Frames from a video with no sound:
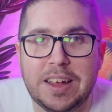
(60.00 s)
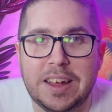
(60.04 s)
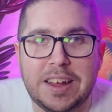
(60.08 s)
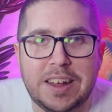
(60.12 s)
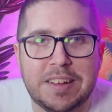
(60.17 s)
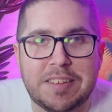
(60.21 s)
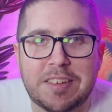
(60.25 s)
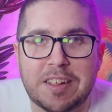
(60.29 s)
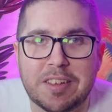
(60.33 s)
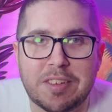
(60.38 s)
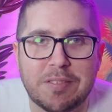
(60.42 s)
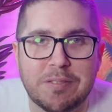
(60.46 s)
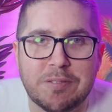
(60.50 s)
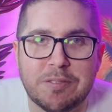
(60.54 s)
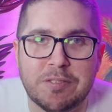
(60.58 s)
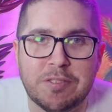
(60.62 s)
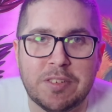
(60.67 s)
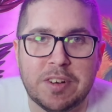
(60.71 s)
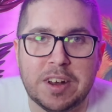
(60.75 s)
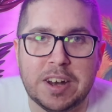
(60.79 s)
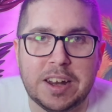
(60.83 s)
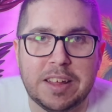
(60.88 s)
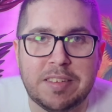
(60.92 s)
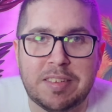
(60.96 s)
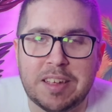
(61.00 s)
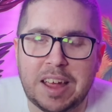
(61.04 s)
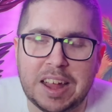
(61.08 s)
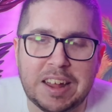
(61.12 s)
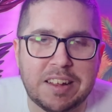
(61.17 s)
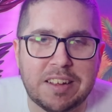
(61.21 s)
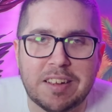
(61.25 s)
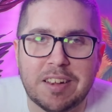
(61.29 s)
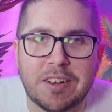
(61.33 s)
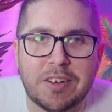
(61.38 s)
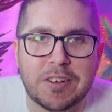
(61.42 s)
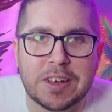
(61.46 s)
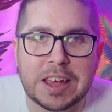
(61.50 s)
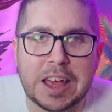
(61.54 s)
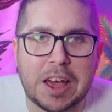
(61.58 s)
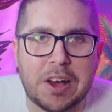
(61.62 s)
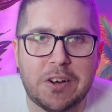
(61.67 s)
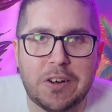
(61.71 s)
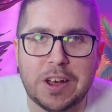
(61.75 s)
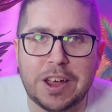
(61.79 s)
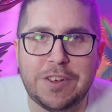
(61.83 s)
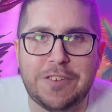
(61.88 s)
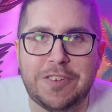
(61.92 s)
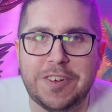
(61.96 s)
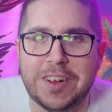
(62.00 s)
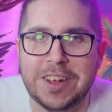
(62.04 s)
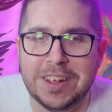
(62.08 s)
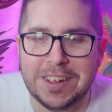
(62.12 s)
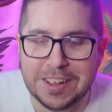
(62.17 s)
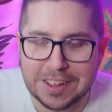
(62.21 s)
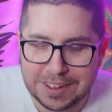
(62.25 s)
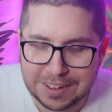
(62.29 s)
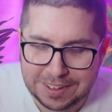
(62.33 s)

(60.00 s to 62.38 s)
it doesn't really taste like it either.